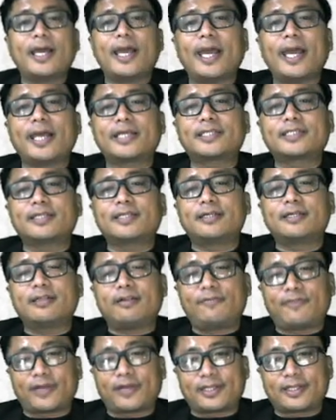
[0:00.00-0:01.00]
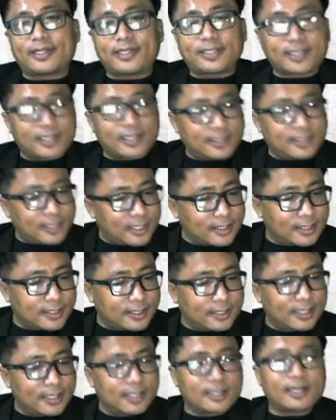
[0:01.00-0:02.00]
external factors such
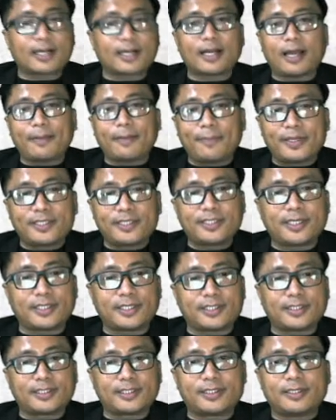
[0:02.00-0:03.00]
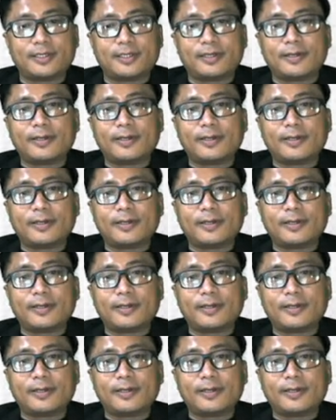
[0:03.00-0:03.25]
as the climate change,